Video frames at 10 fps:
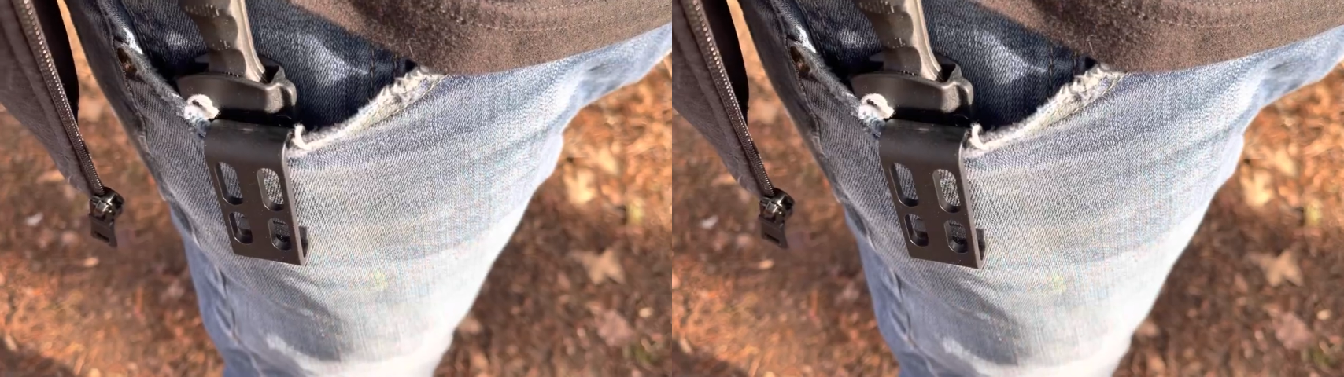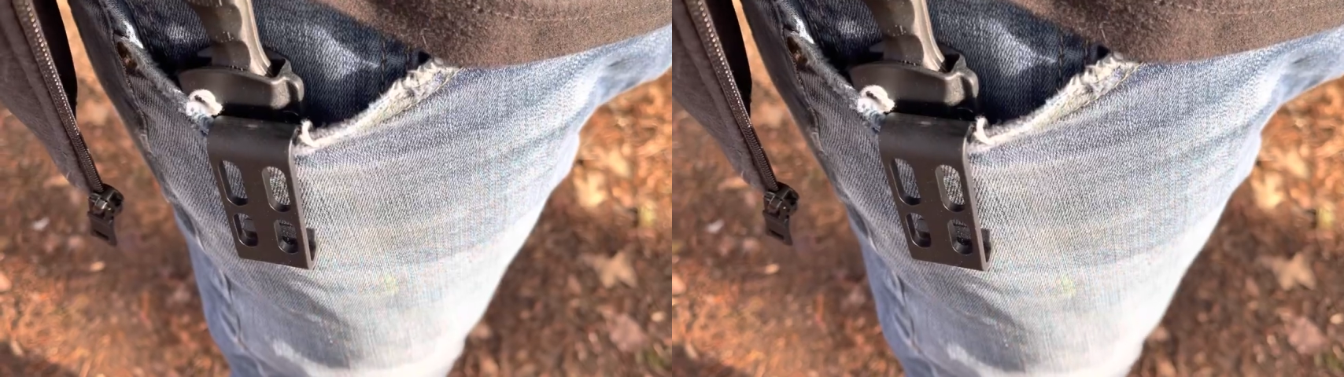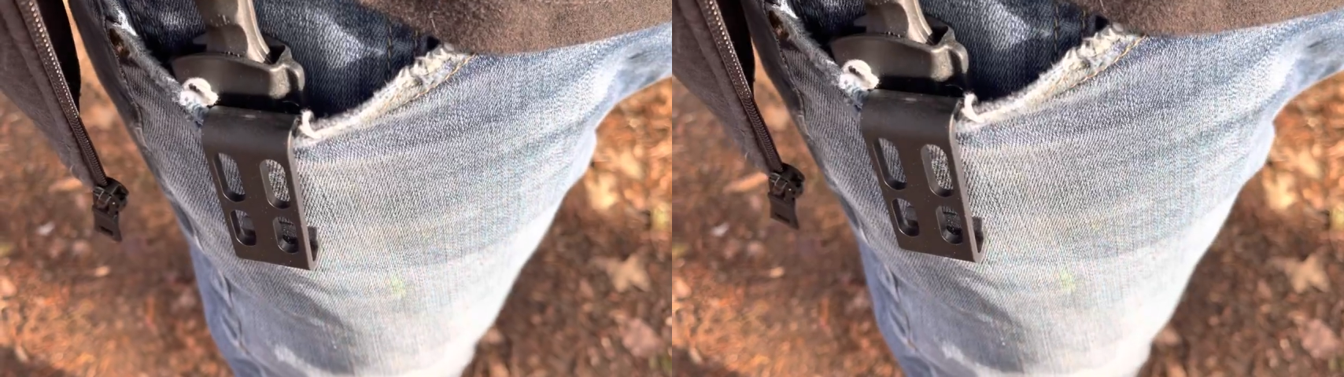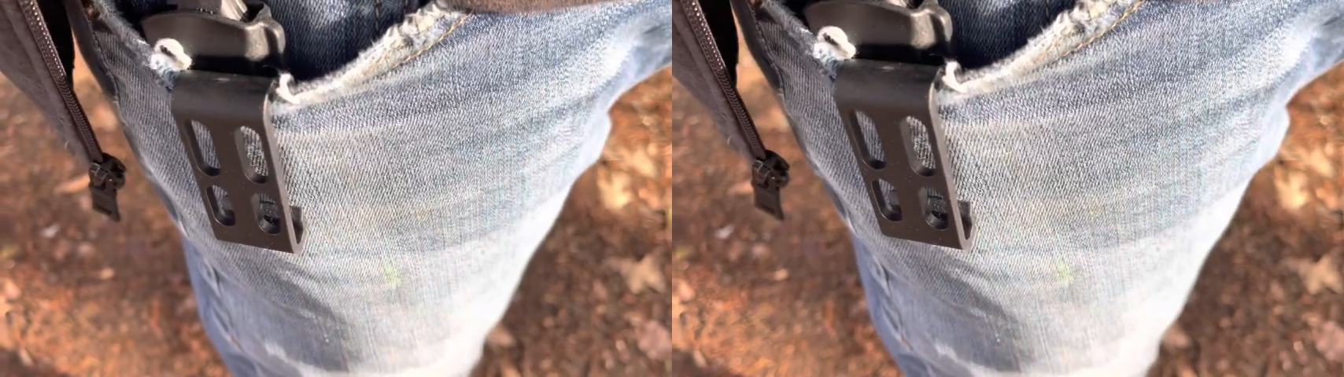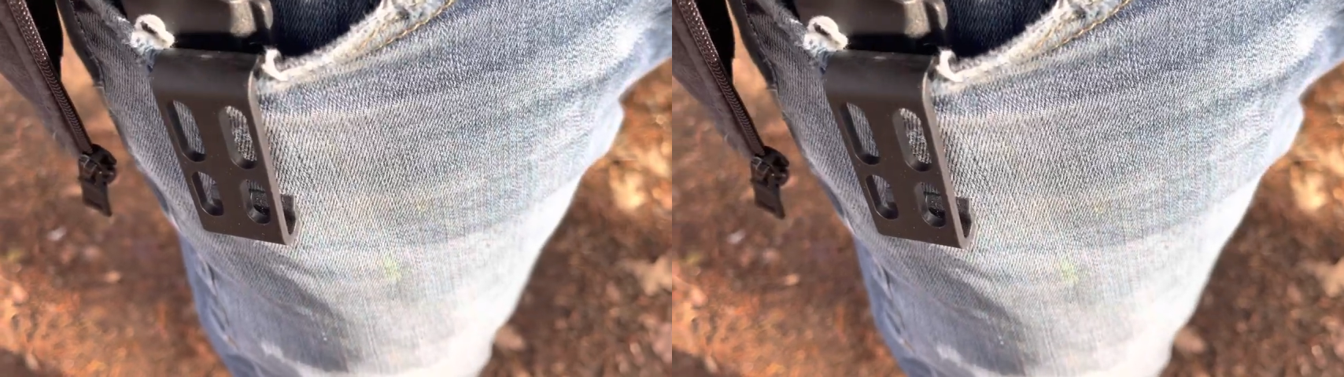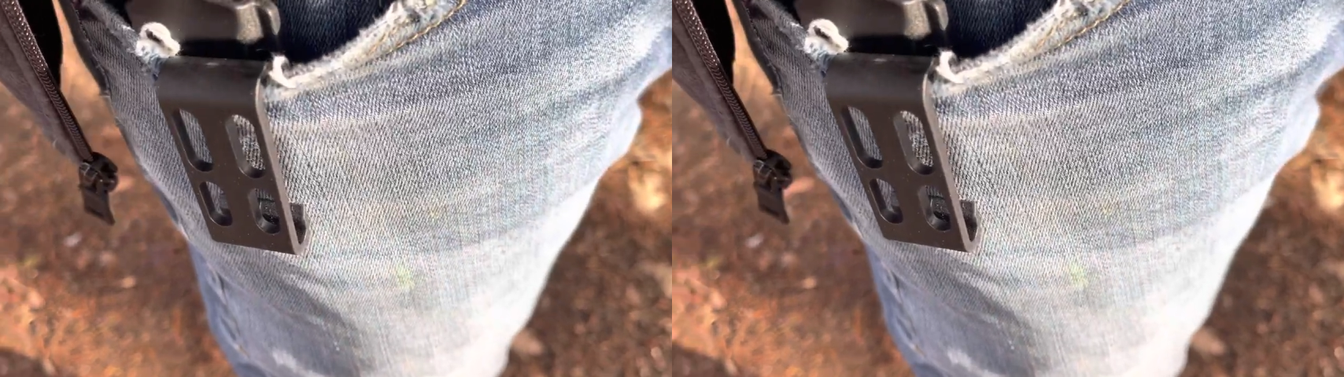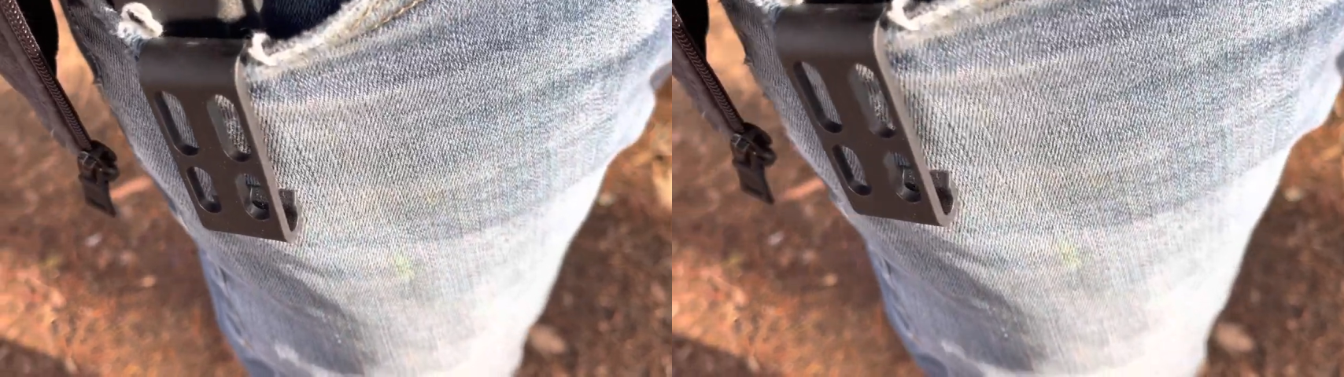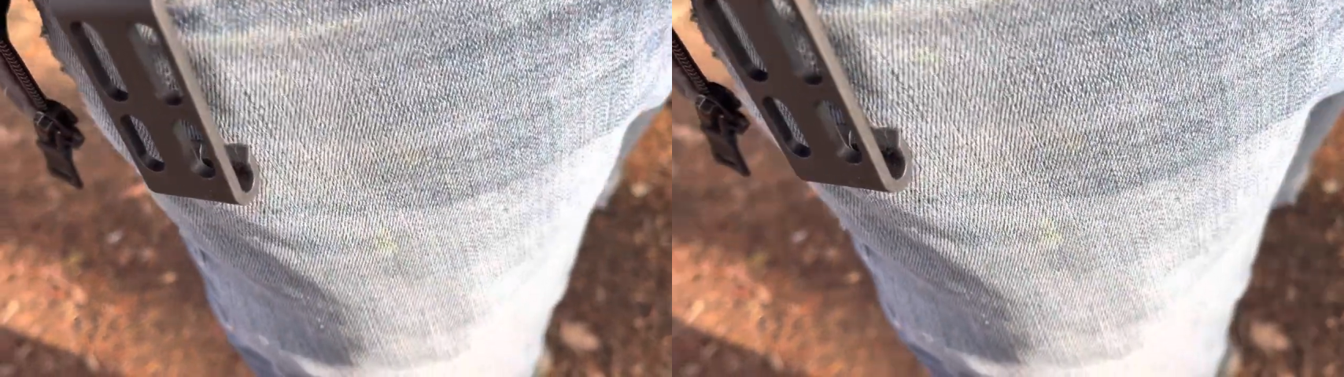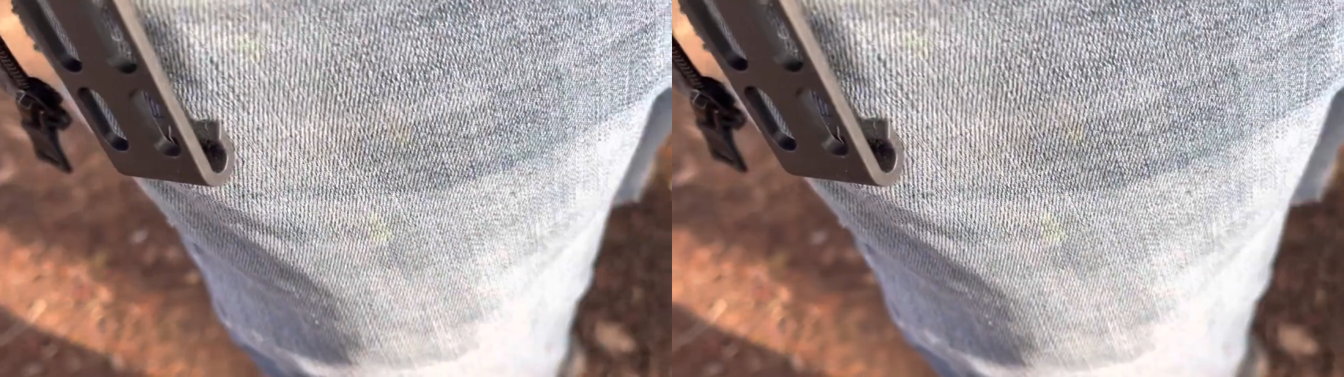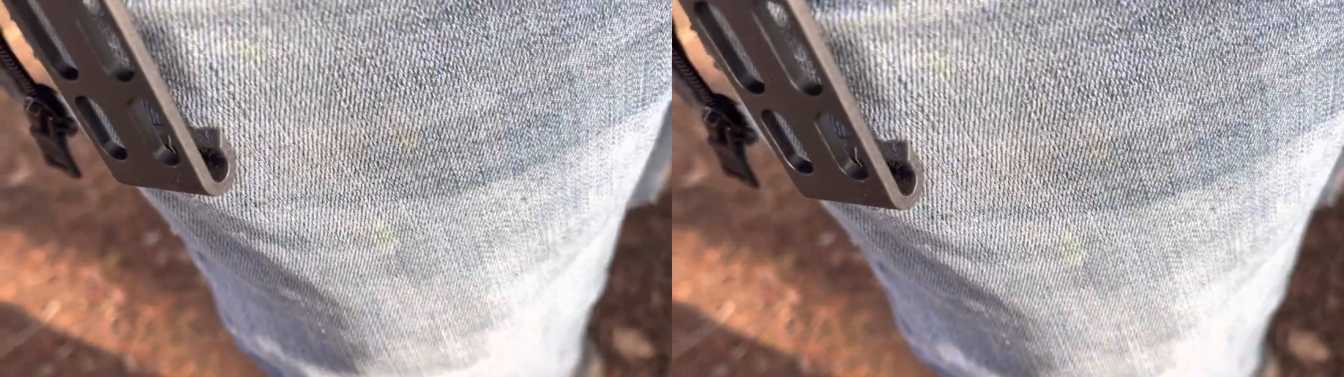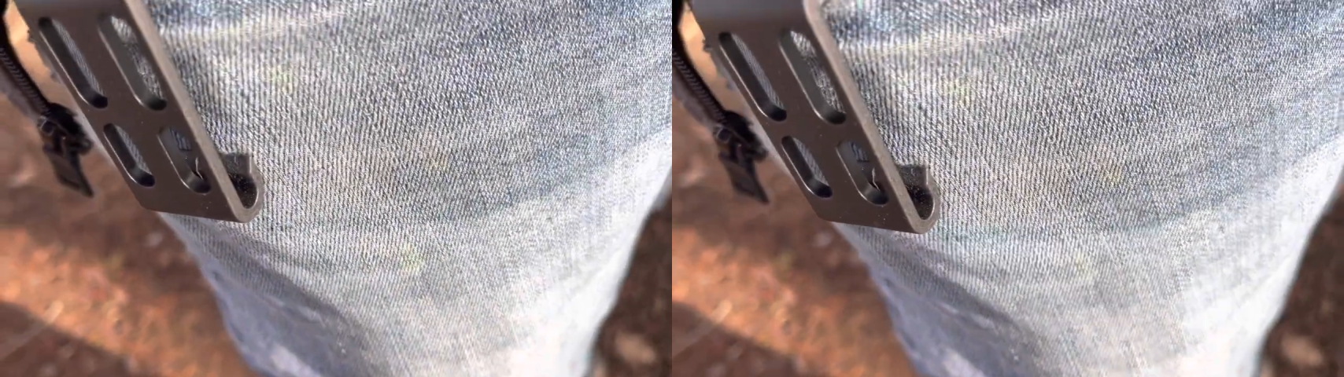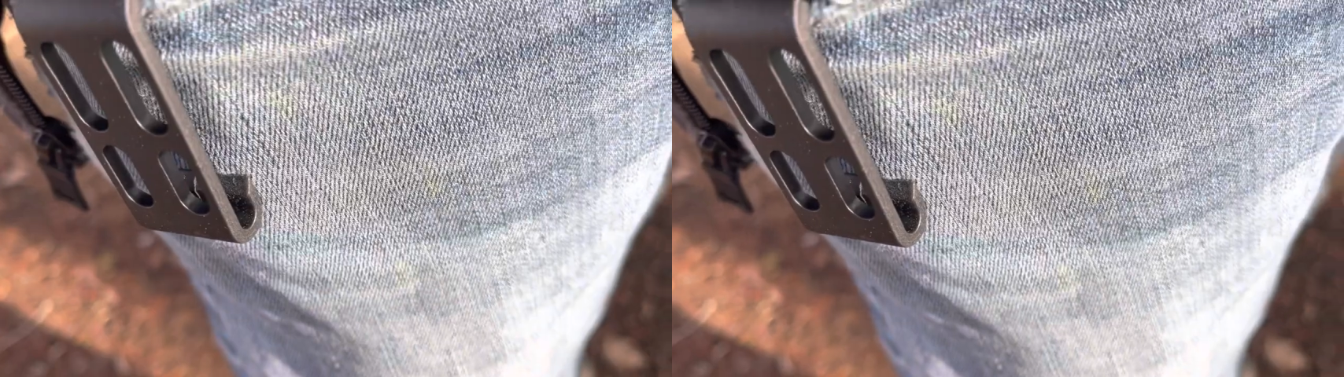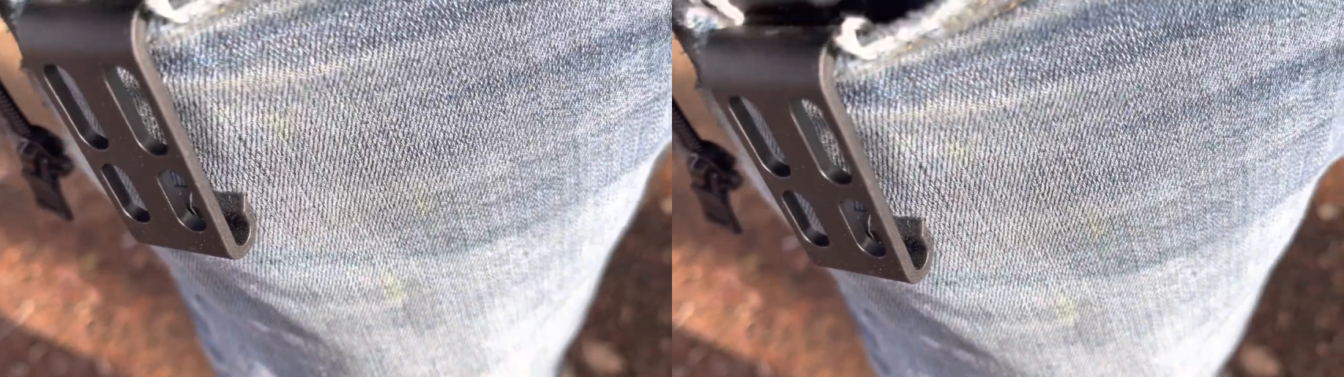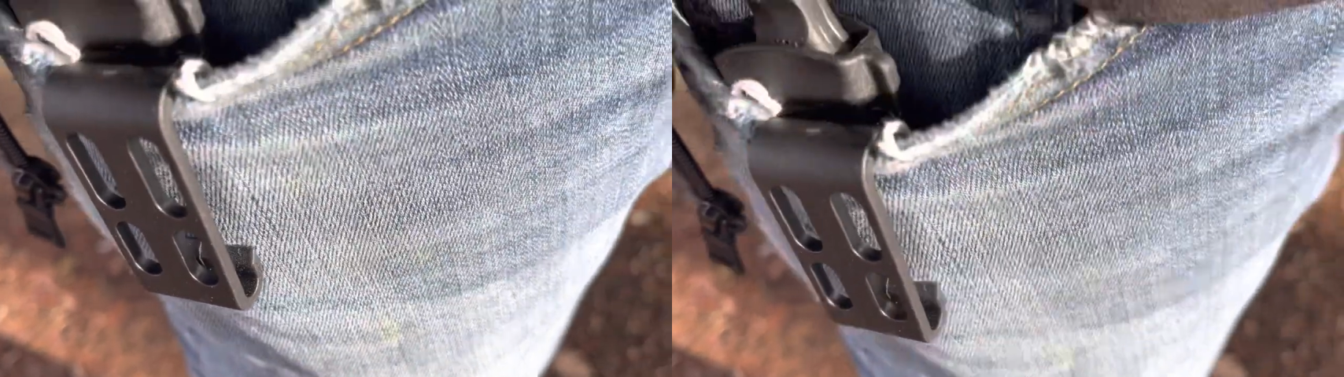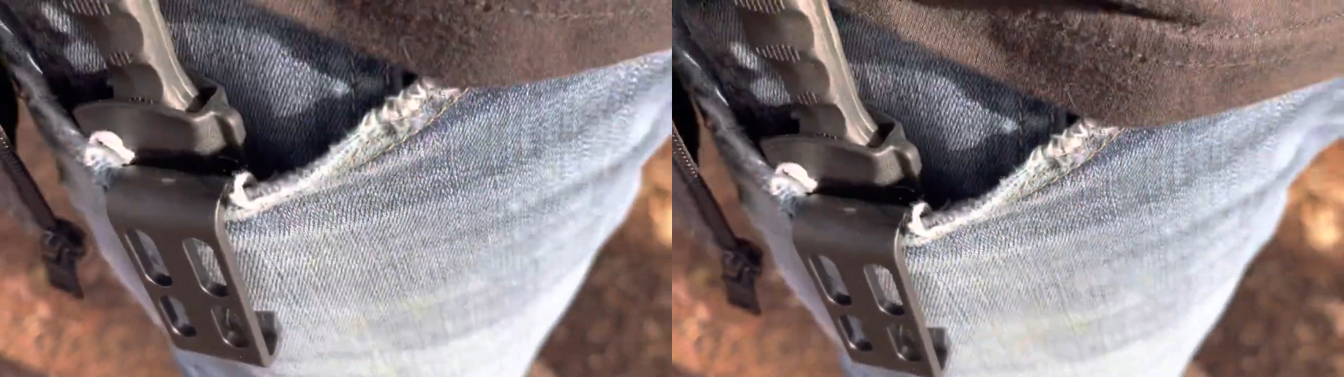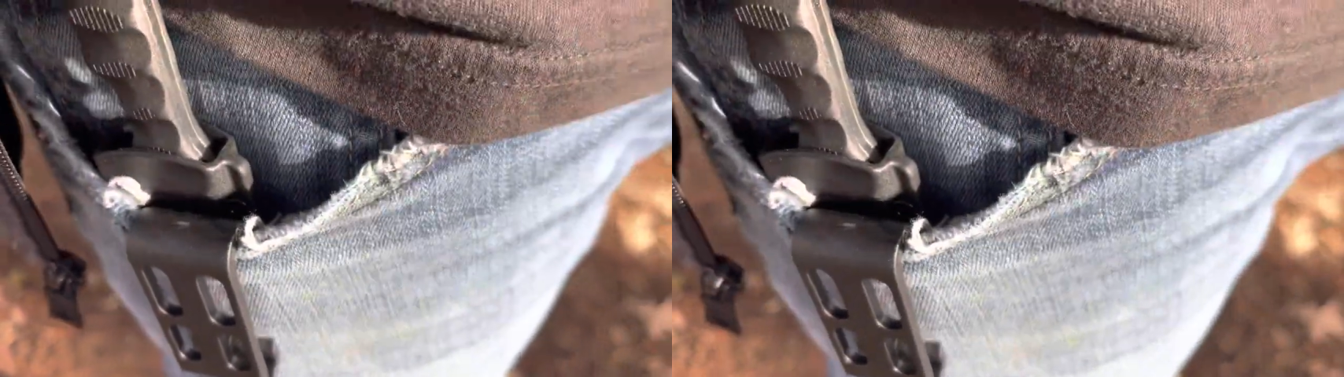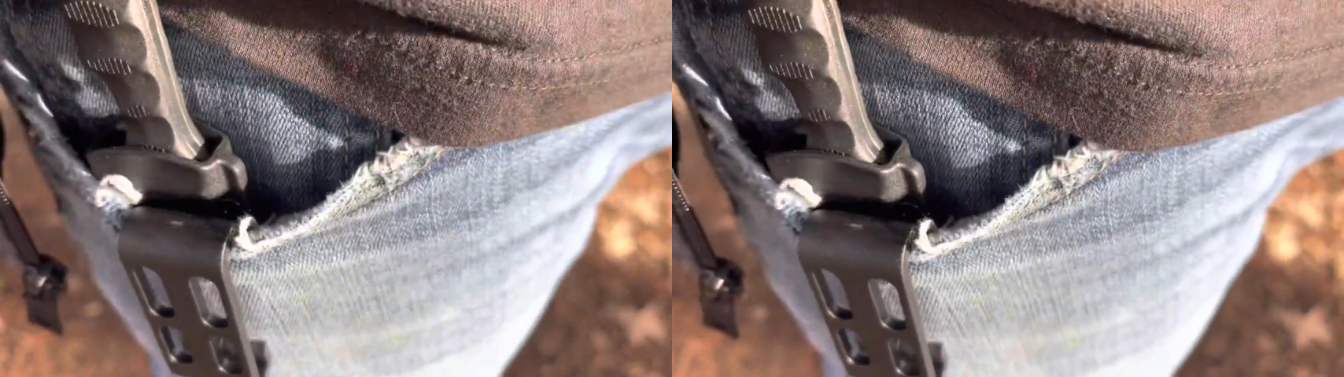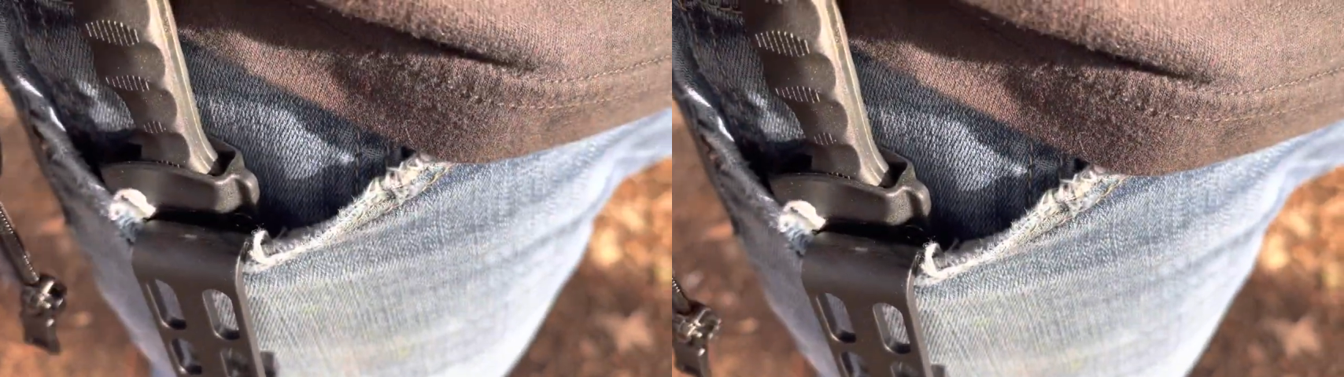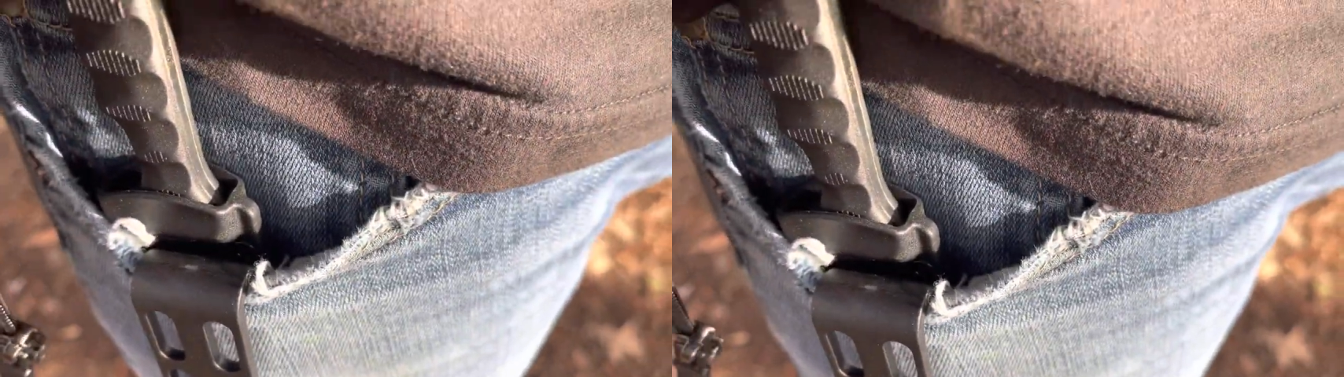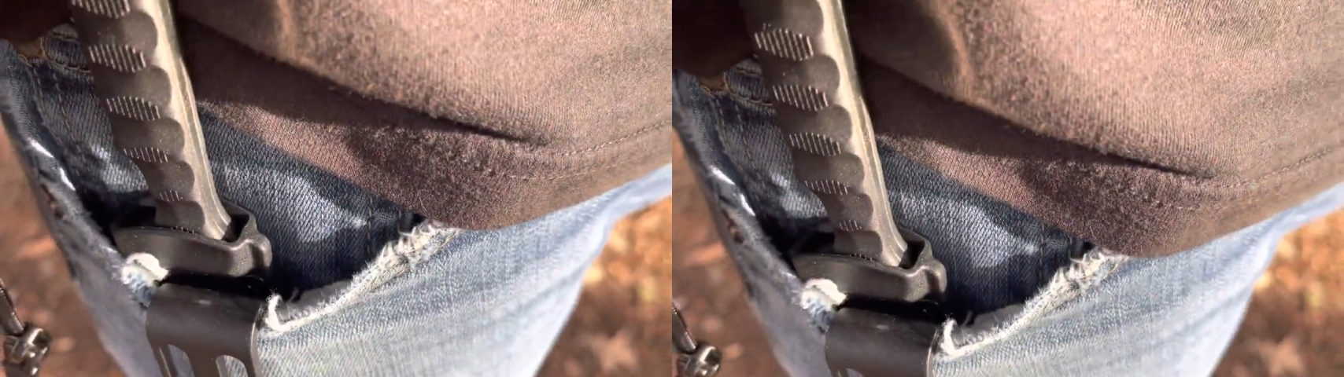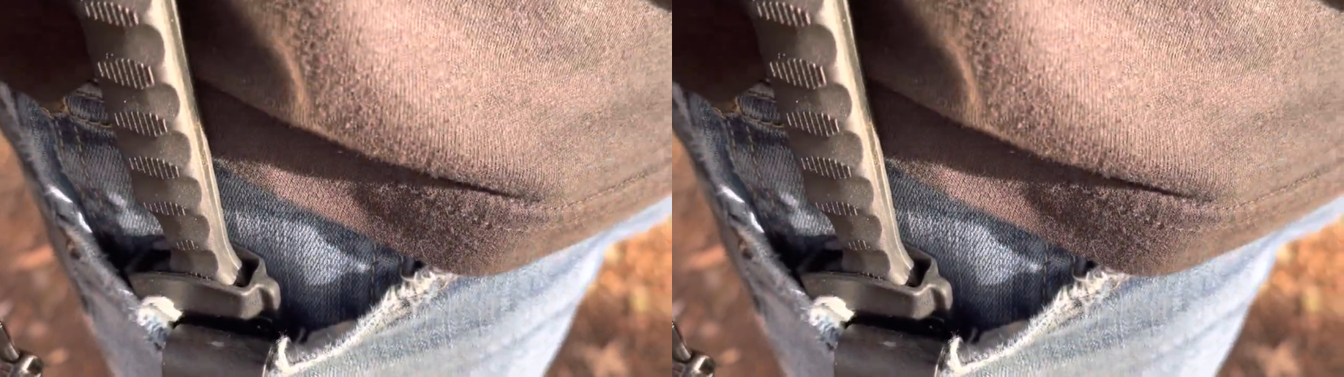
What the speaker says: Nobody's mouth can be seen.